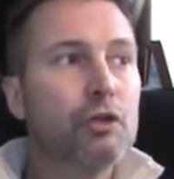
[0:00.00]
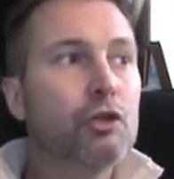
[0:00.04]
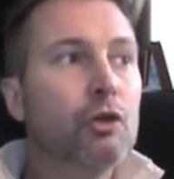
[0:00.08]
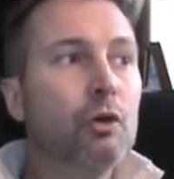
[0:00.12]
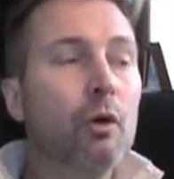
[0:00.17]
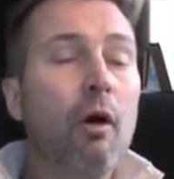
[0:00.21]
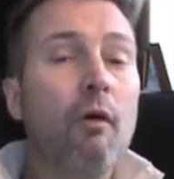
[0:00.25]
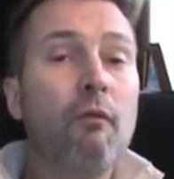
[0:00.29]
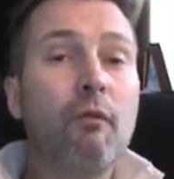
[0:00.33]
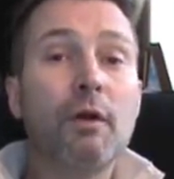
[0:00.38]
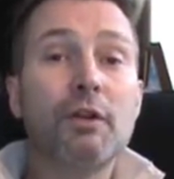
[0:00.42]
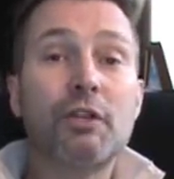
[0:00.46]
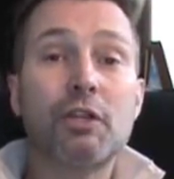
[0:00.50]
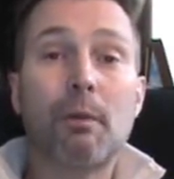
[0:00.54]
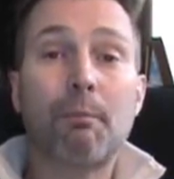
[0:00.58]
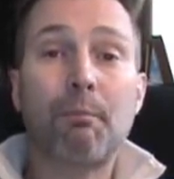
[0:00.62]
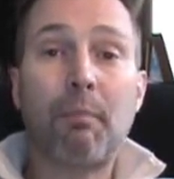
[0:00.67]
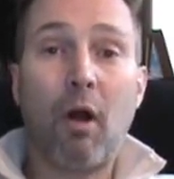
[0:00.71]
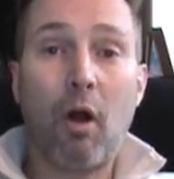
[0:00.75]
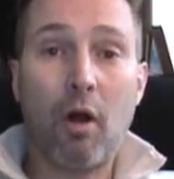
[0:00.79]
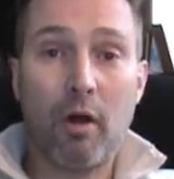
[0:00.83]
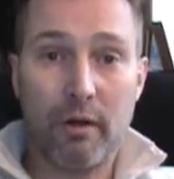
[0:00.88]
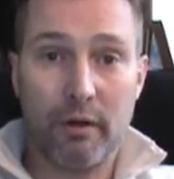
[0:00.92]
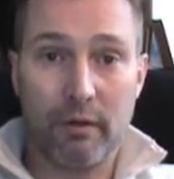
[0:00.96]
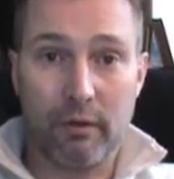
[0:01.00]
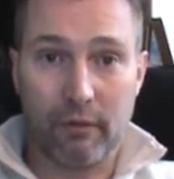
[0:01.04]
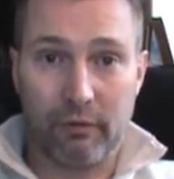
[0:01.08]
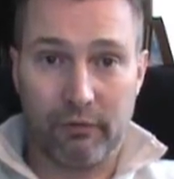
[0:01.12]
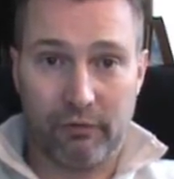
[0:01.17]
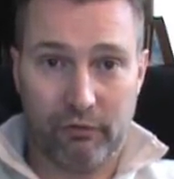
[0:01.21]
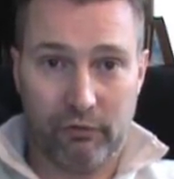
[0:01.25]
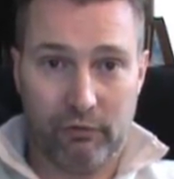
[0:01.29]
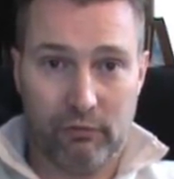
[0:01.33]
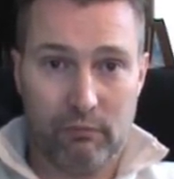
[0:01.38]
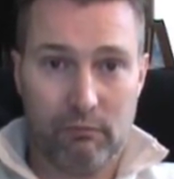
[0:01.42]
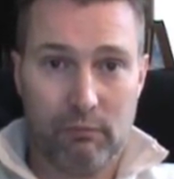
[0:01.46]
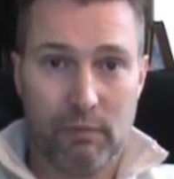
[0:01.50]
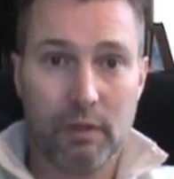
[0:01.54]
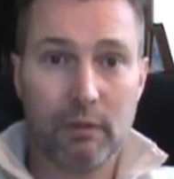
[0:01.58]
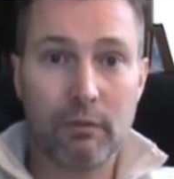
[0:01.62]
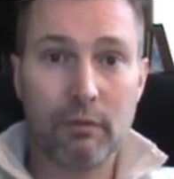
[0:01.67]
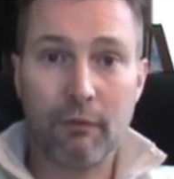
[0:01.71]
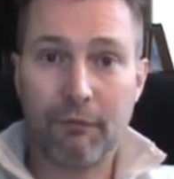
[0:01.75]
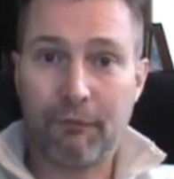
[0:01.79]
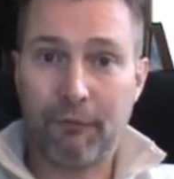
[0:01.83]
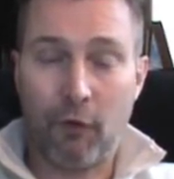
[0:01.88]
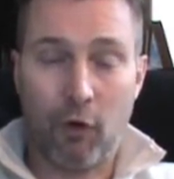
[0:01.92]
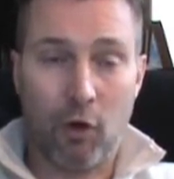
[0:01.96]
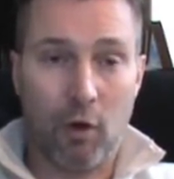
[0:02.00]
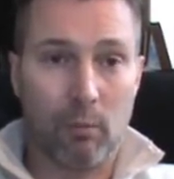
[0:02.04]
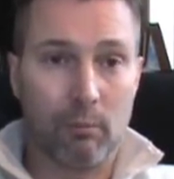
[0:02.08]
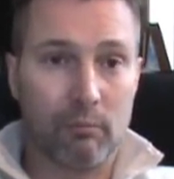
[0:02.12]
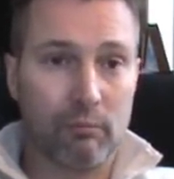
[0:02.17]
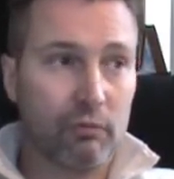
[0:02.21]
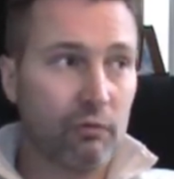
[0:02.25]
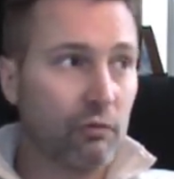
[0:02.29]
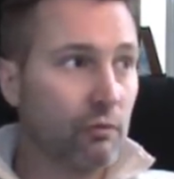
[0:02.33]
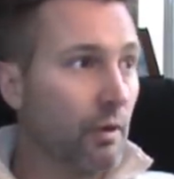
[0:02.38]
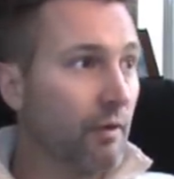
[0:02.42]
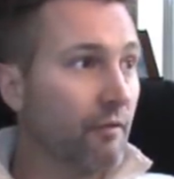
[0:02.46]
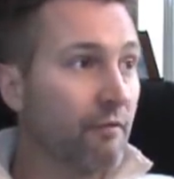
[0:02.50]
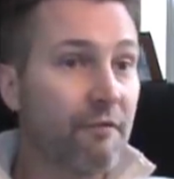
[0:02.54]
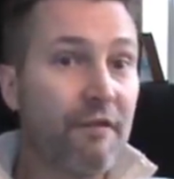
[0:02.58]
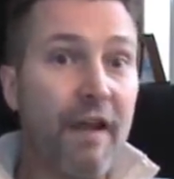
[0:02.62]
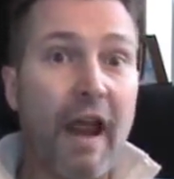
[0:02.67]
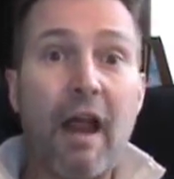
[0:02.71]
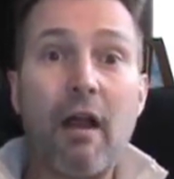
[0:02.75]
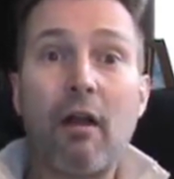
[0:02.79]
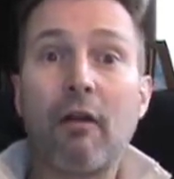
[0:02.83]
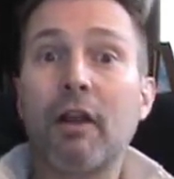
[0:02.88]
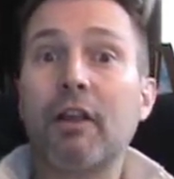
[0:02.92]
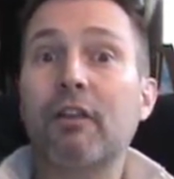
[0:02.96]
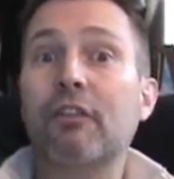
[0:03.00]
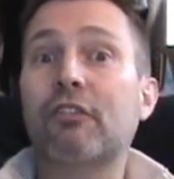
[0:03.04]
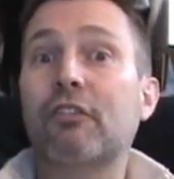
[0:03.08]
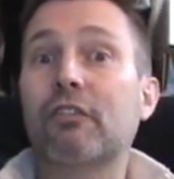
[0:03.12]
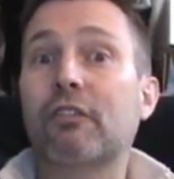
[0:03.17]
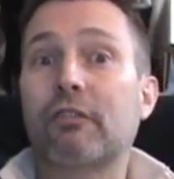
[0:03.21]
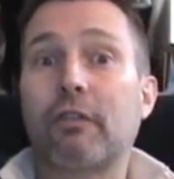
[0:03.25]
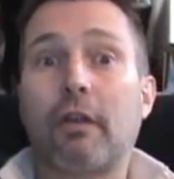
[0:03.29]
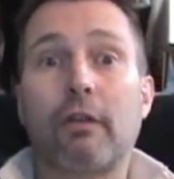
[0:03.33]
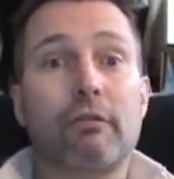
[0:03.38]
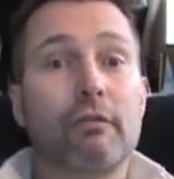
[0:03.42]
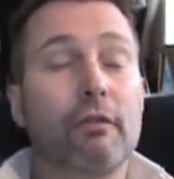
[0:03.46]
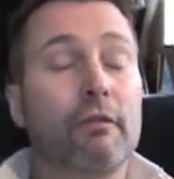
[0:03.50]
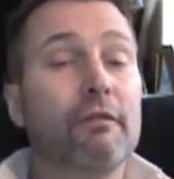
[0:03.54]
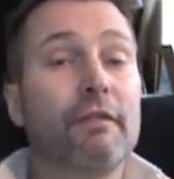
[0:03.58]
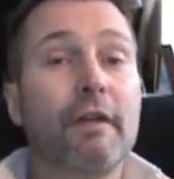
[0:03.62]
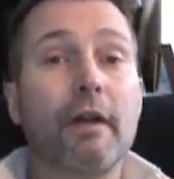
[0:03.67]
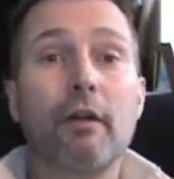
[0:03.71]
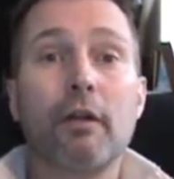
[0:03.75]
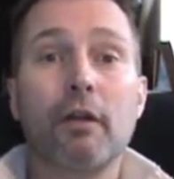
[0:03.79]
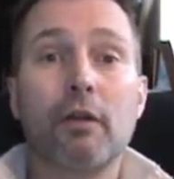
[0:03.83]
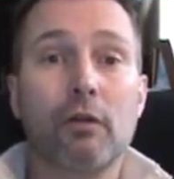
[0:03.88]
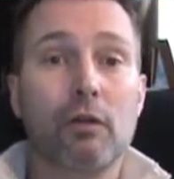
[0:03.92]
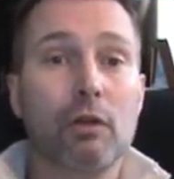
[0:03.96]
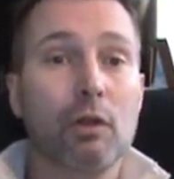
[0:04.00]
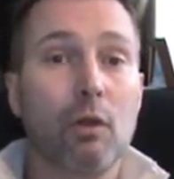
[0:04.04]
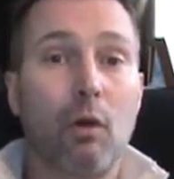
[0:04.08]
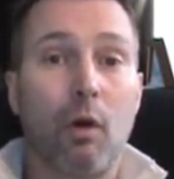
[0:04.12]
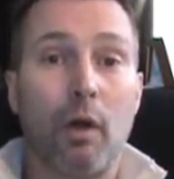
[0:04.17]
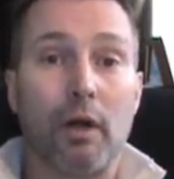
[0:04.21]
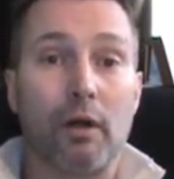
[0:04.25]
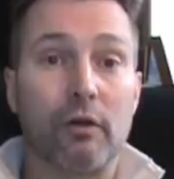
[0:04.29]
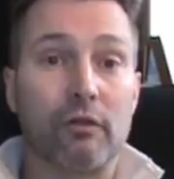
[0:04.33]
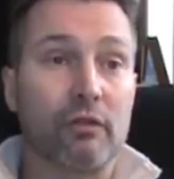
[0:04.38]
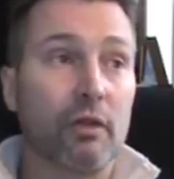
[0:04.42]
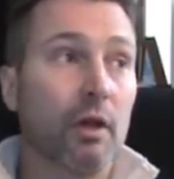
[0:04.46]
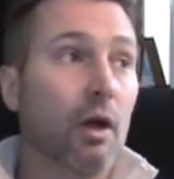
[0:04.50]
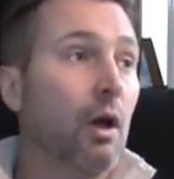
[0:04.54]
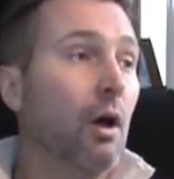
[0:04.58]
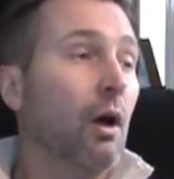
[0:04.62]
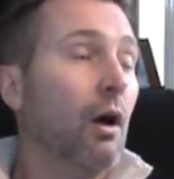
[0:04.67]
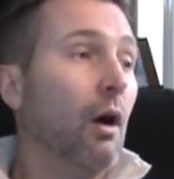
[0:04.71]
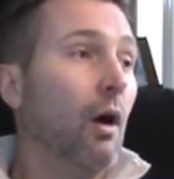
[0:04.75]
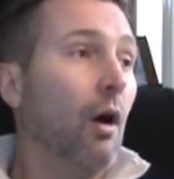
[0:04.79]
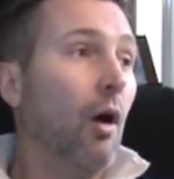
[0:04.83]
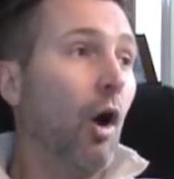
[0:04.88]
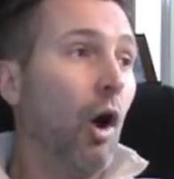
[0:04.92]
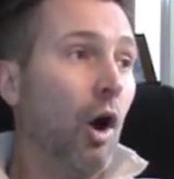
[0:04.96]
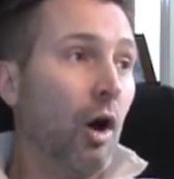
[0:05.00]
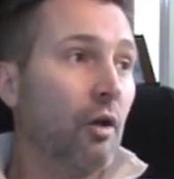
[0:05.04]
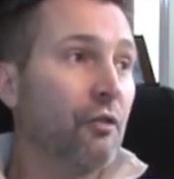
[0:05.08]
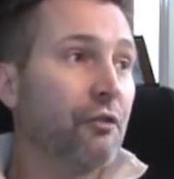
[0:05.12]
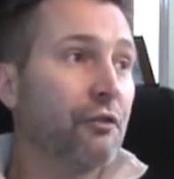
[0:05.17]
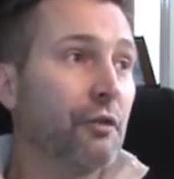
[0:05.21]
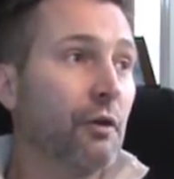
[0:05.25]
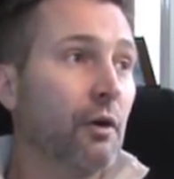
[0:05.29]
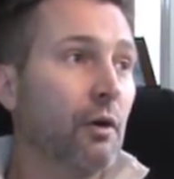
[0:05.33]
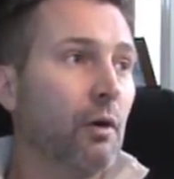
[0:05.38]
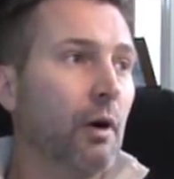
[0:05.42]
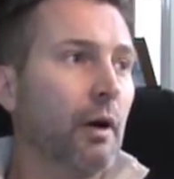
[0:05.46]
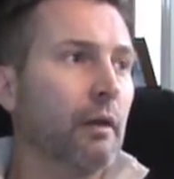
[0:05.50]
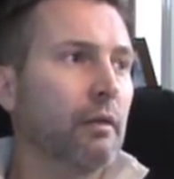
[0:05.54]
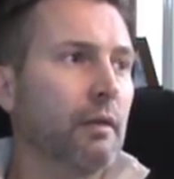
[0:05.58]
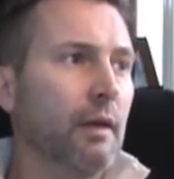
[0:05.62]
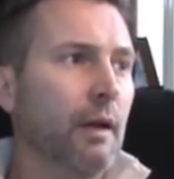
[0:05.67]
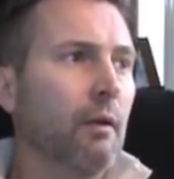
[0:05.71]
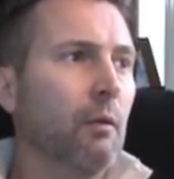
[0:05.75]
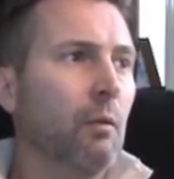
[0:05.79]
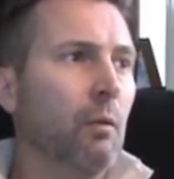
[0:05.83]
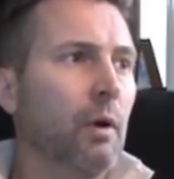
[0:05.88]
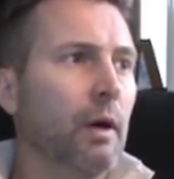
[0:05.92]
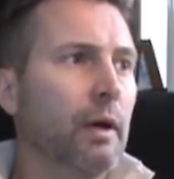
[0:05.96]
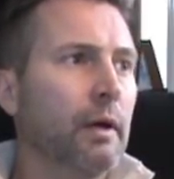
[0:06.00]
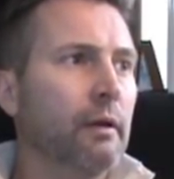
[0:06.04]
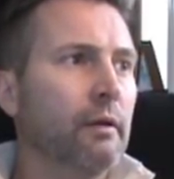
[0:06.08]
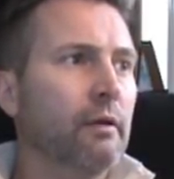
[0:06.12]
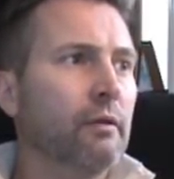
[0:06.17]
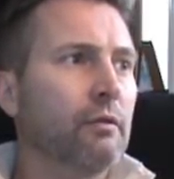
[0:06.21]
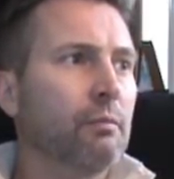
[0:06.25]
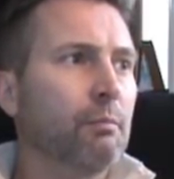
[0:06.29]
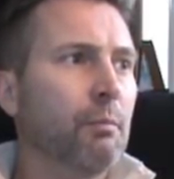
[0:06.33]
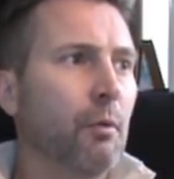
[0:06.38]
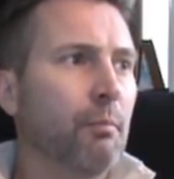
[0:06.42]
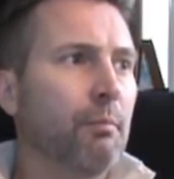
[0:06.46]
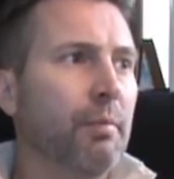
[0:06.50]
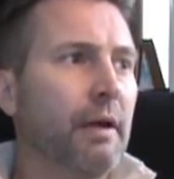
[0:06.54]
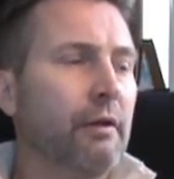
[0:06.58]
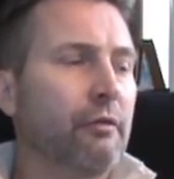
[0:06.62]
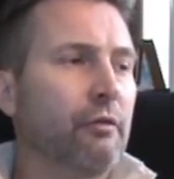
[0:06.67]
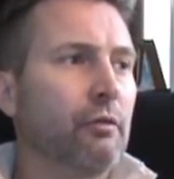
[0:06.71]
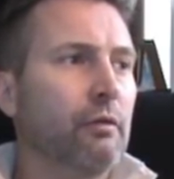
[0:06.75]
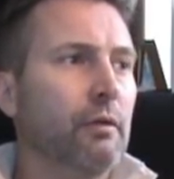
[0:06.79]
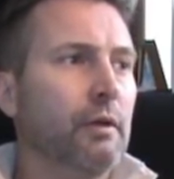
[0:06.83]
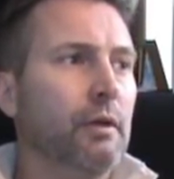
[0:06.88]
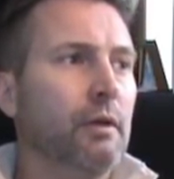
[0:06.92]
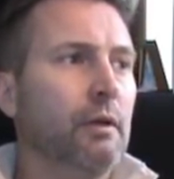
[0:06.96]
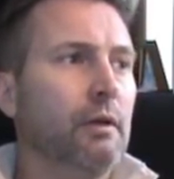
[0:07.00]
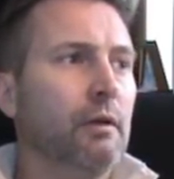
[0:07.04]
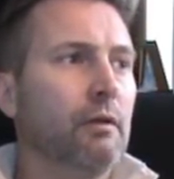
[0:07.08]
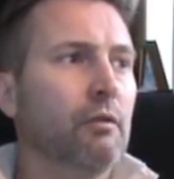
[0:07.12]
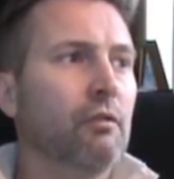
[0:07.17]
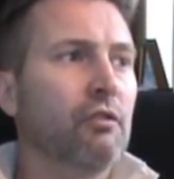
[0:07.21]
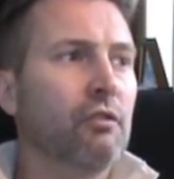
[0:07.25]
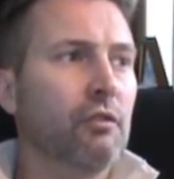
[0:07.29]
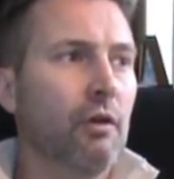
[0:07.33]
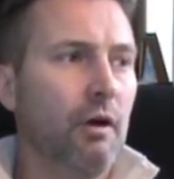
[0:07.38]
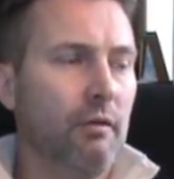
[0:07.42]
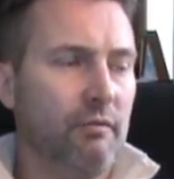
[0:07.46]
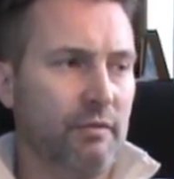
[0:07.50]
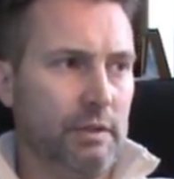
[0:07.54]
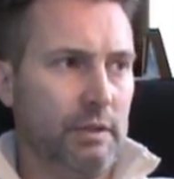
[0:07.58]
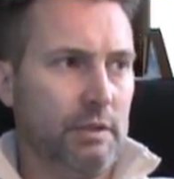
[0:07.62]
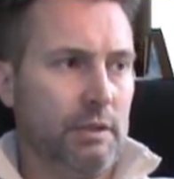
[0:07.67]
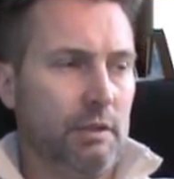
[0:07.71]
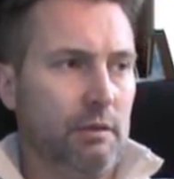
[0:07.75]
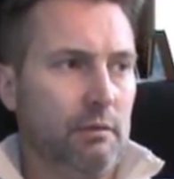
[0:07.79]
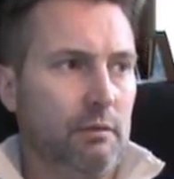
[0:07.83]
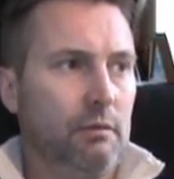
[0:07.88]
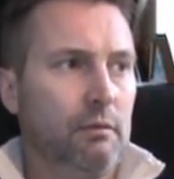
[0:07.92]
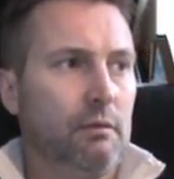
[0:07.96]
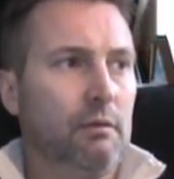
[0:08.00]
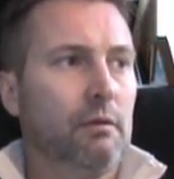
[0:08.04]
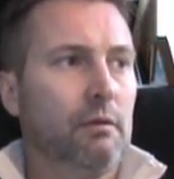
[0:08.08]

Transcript: 2 of which are partners in the firms. Very successful, very good lawyers. Also, I think one is perpetually insolvent.